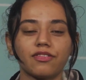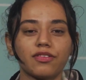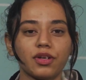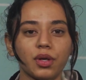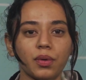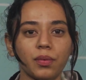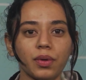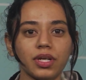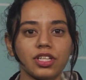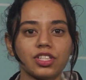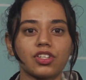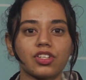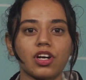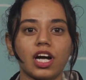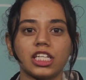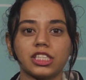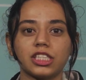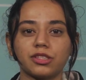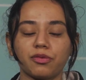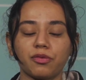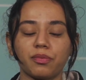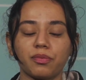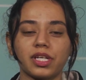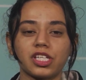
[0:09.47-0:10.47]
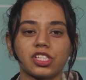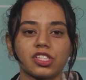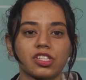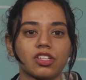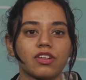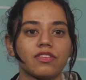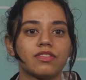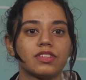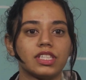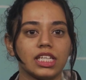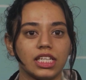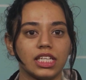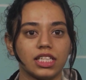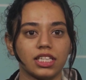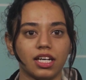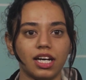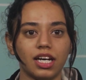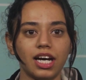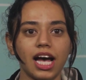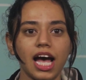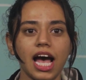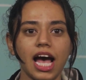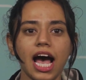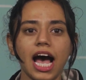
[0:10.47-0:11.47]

flow and transformation of data